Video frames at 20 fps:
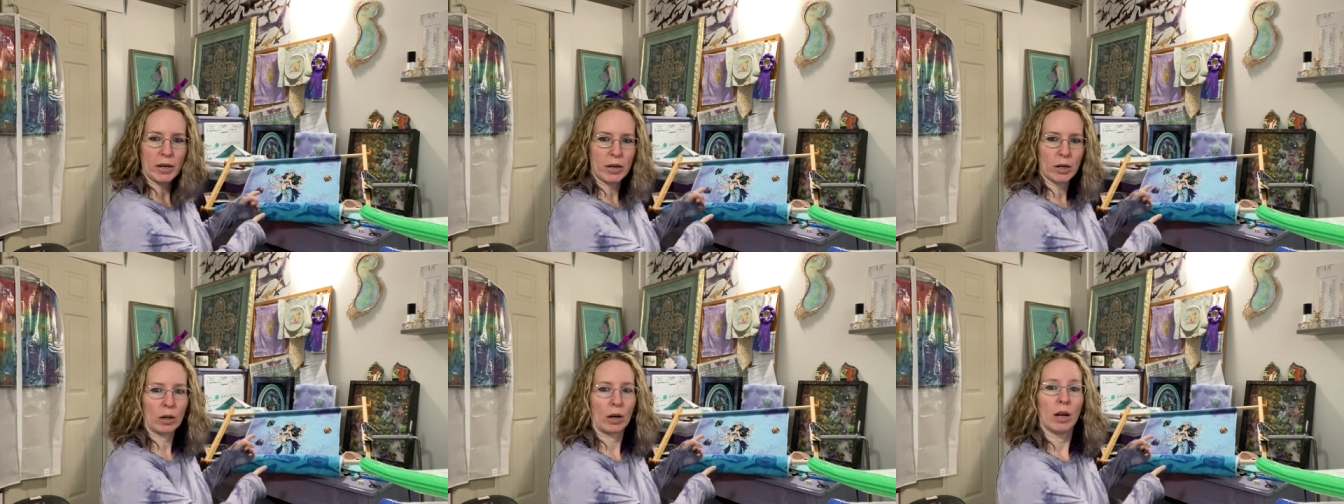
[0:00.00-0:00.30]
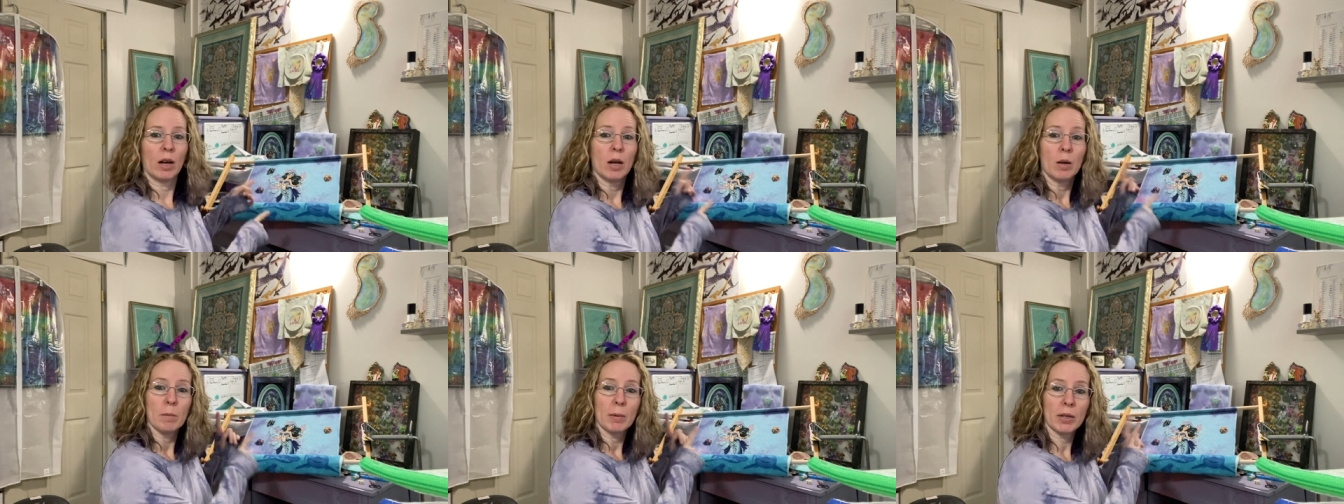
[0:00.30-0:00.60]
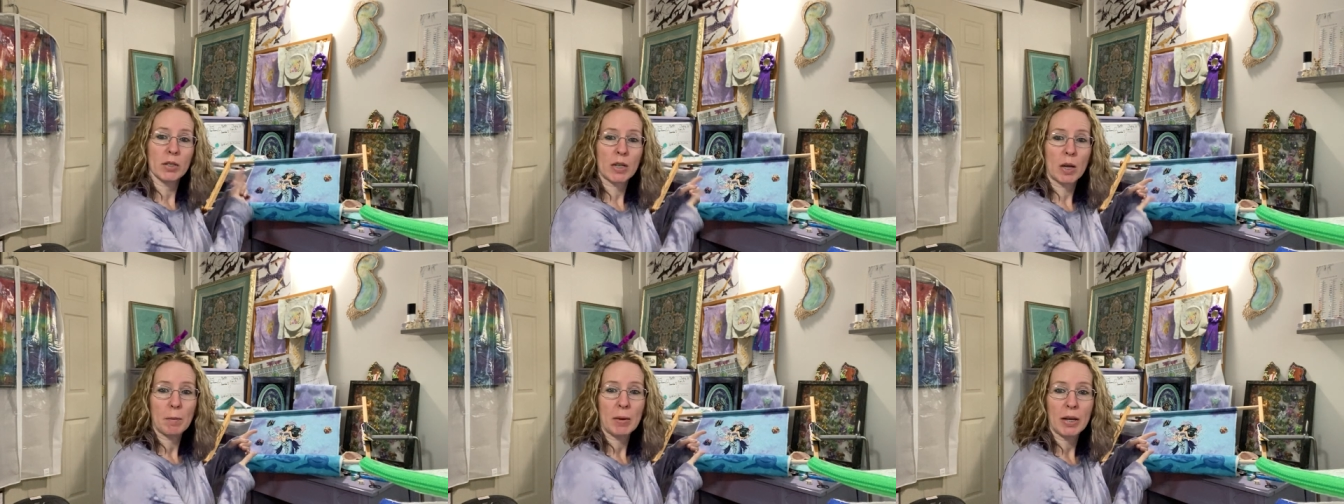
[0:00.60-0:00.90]
here
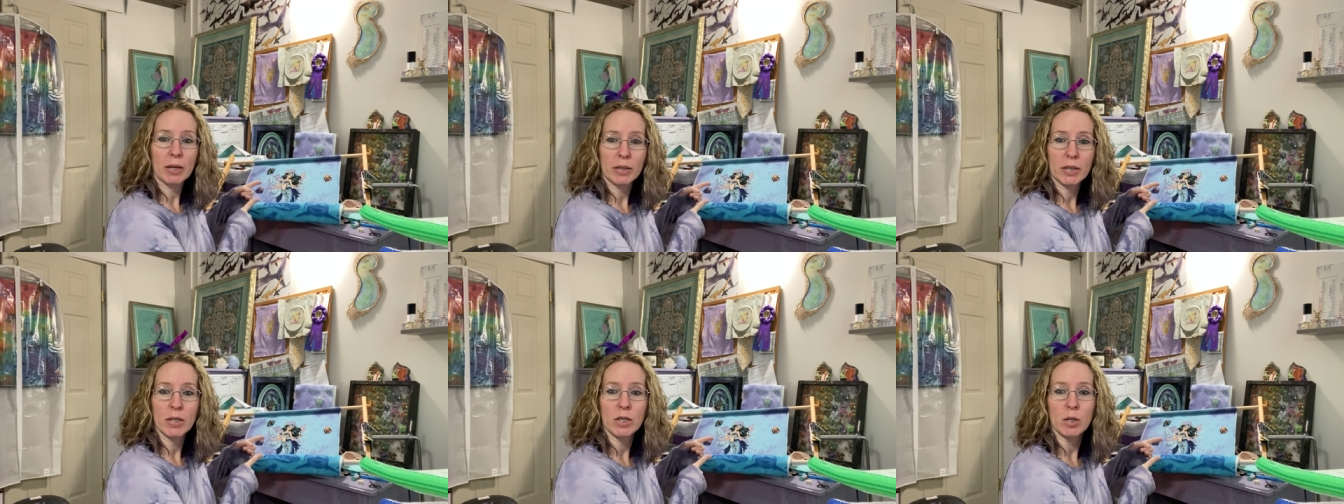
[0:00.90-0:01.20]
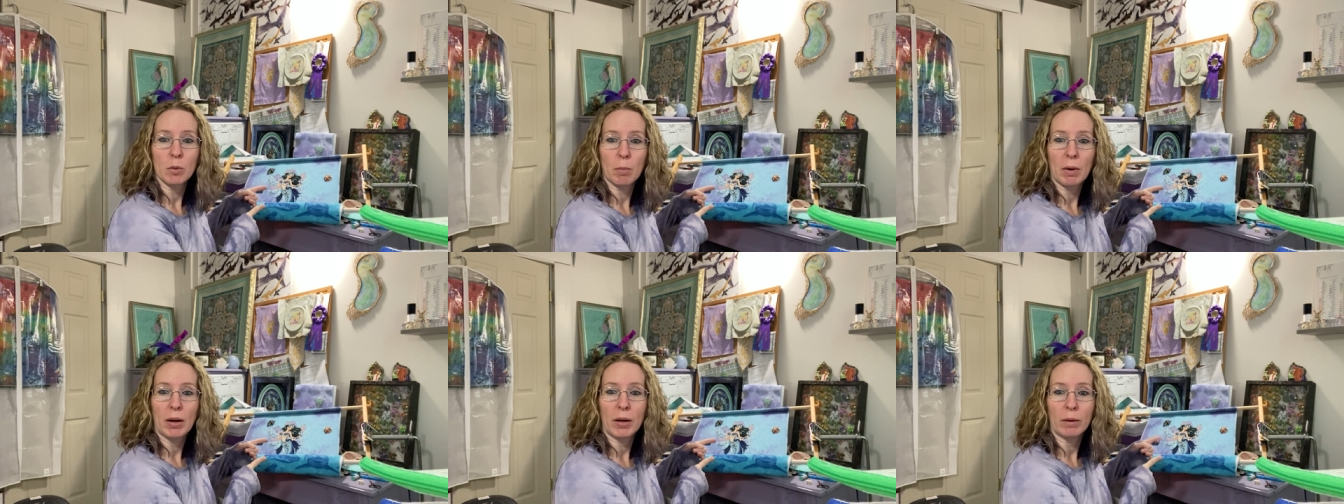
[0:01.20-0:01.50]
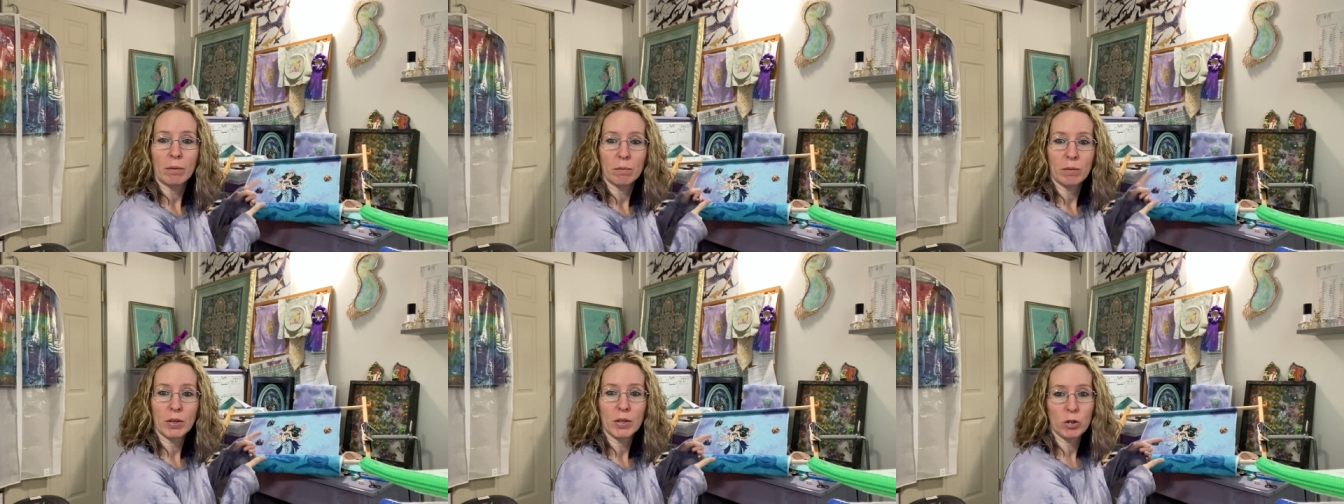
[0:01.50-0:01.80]
because I'm
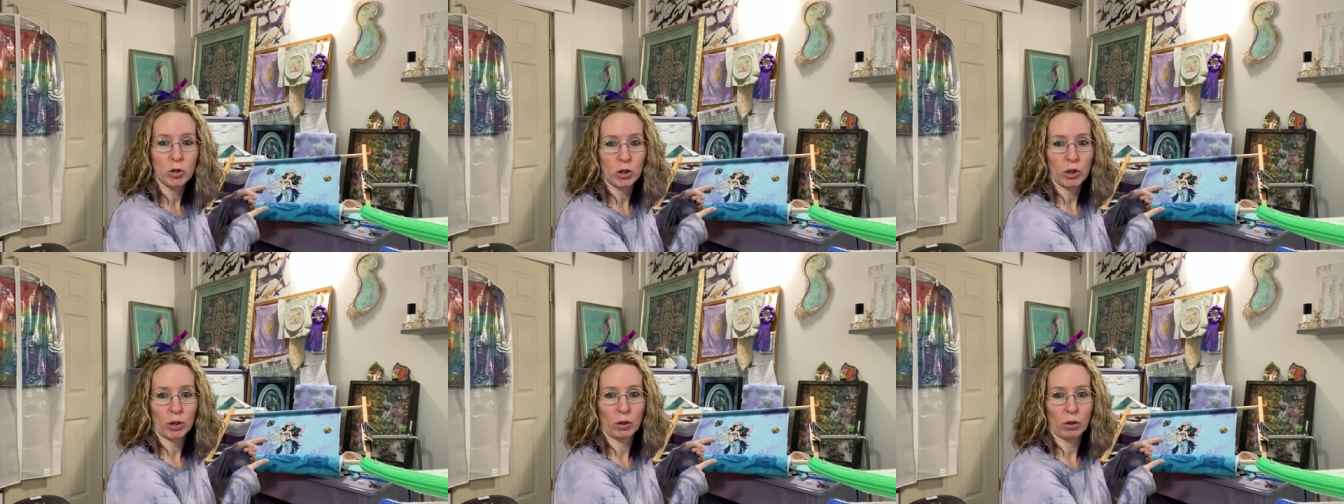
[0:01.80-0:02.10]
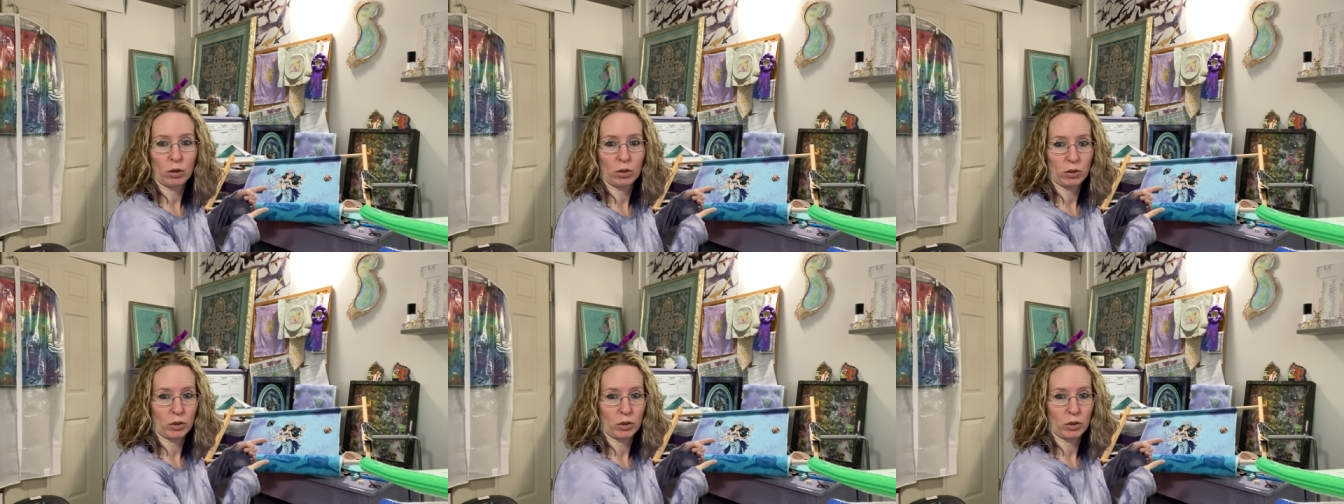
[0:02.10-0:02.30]
anticipating finishing her